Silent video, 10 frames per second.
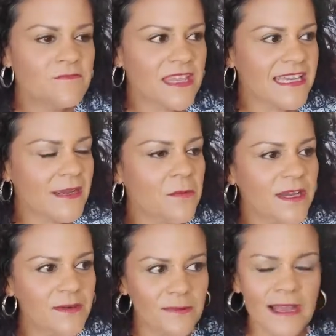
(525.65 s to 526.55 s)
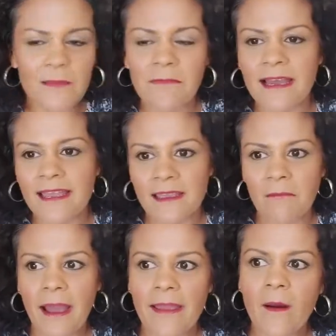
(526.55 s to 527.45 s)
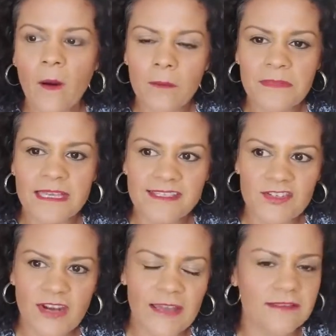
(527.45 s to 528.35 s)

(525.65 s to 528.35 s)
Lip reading: And I went around my home yesterday.